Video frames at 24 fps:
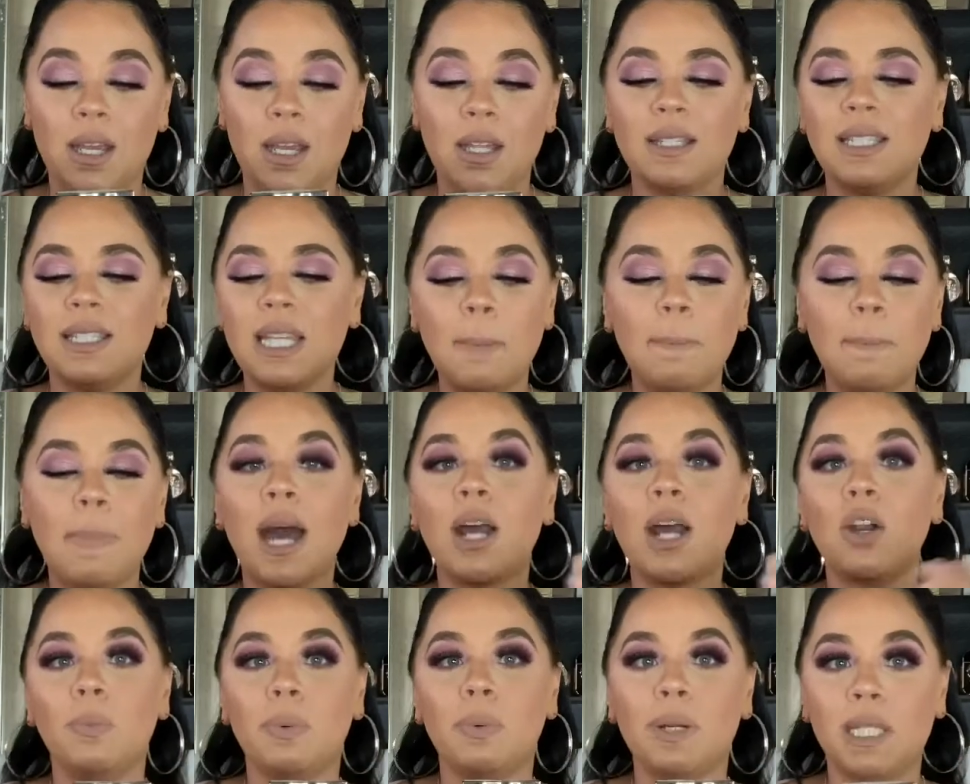Same
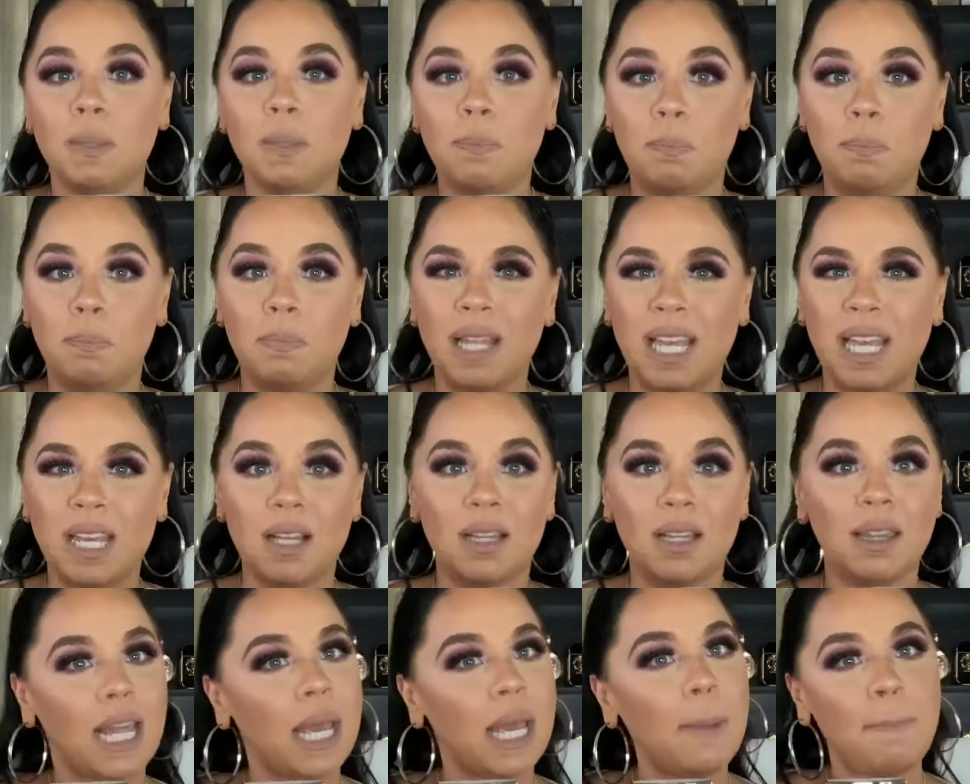bottle, but it's like a
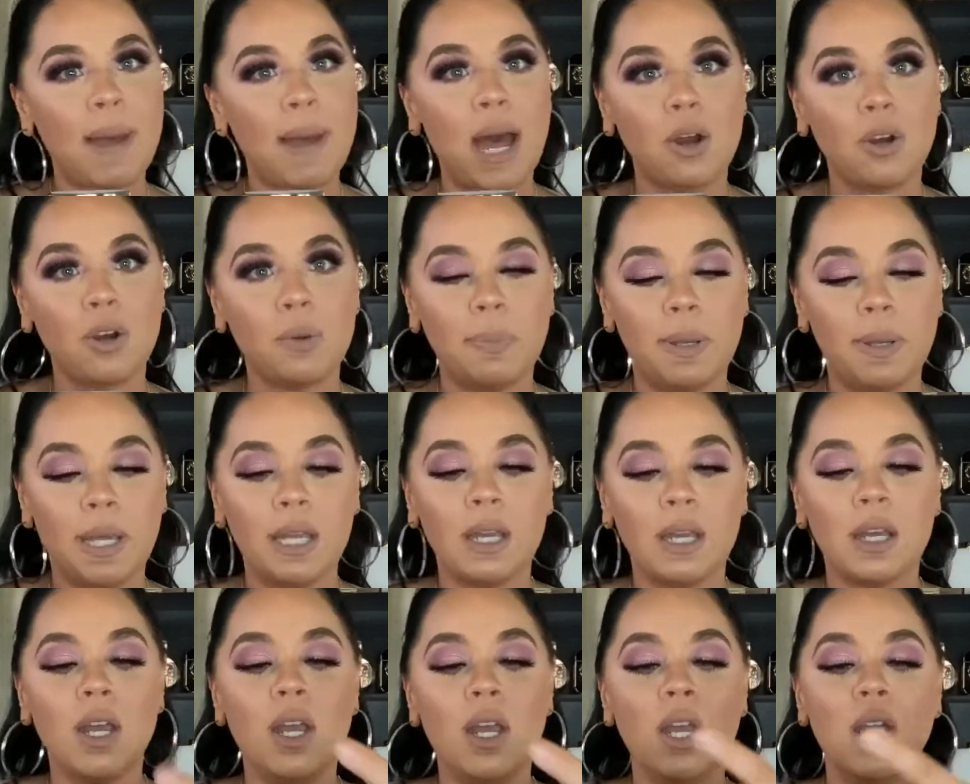light powder
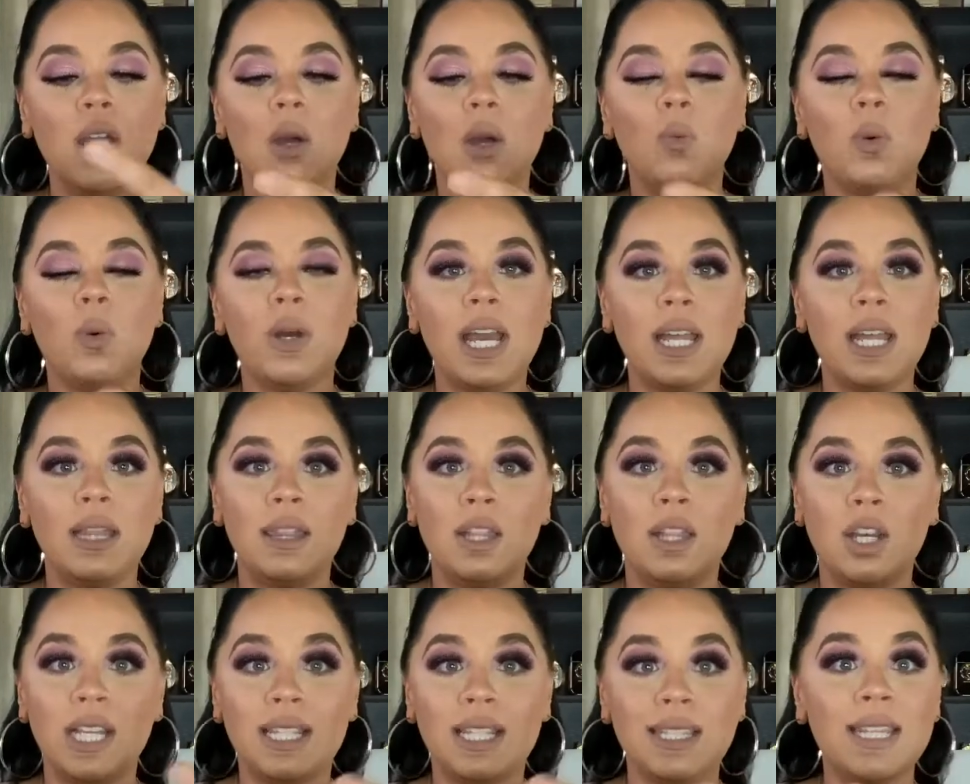pink and
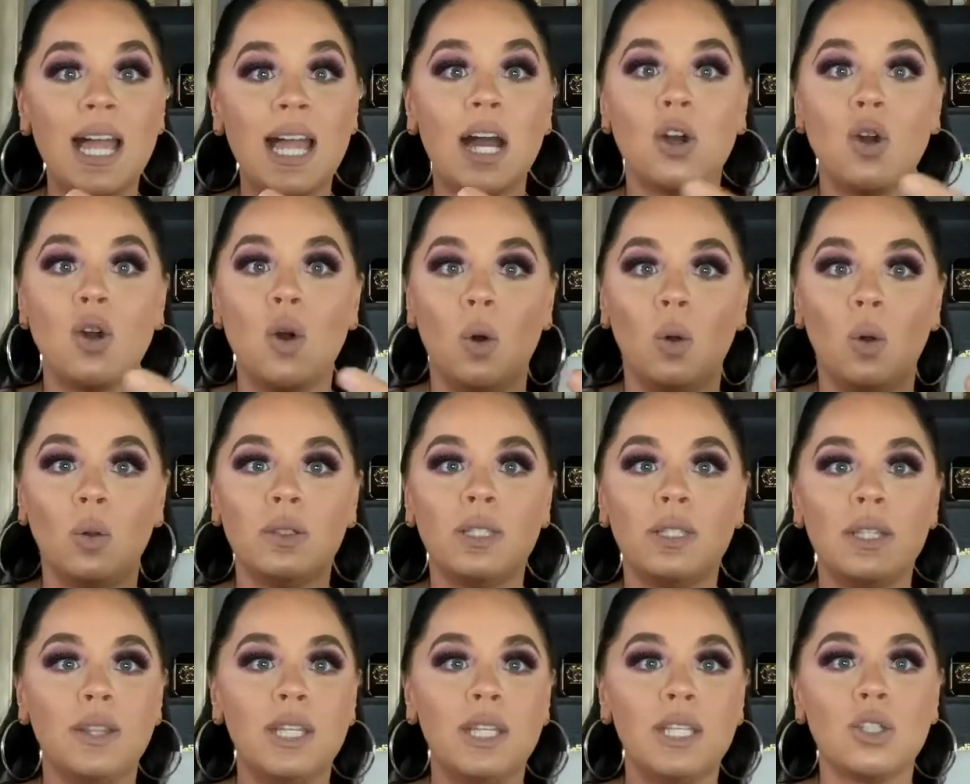it's not gold.
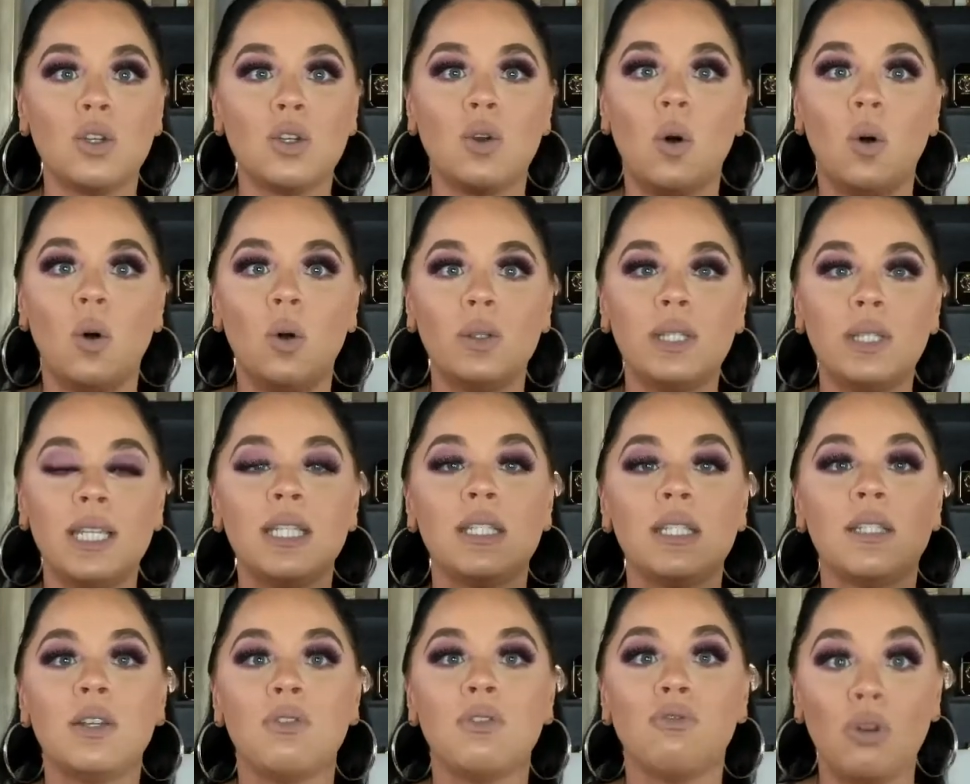This gold
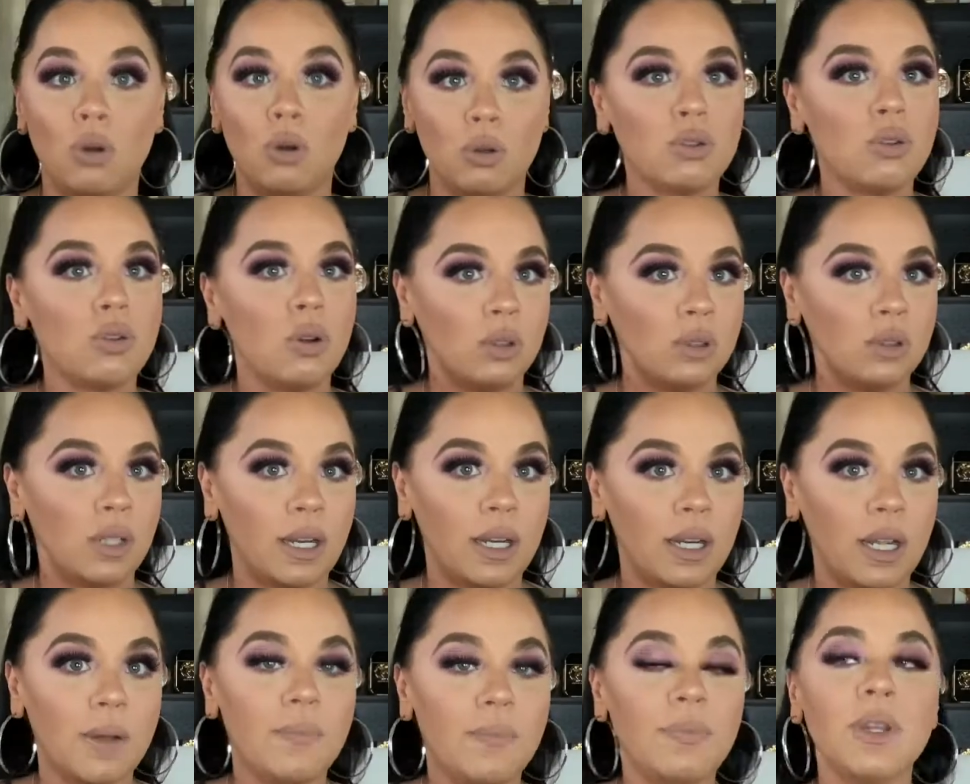is rose gold on
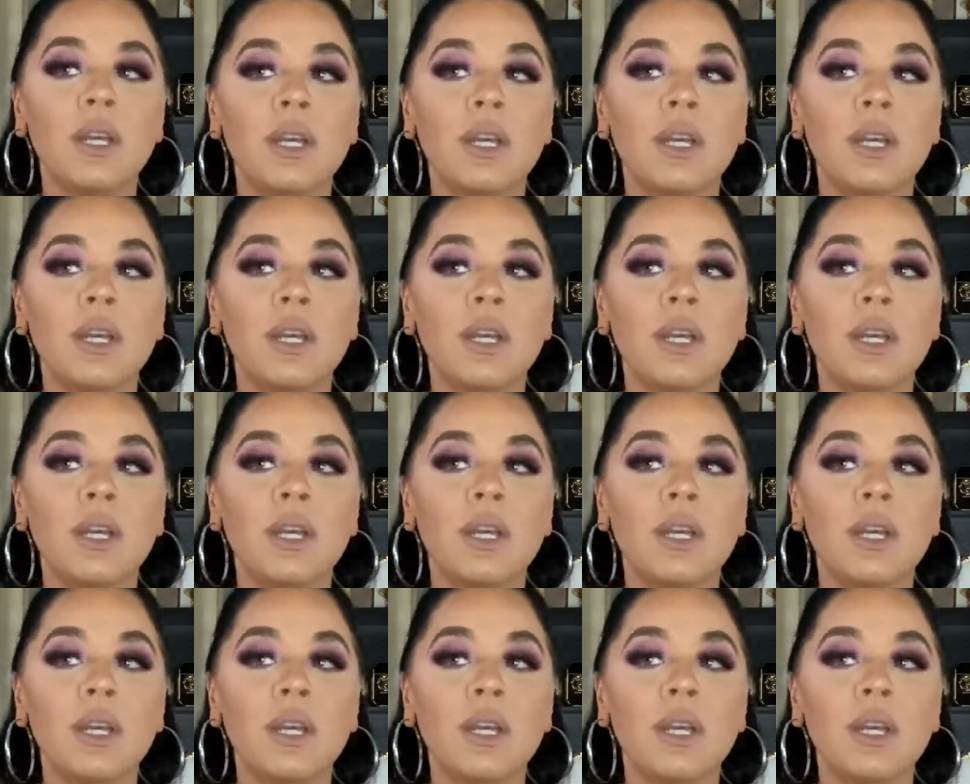it.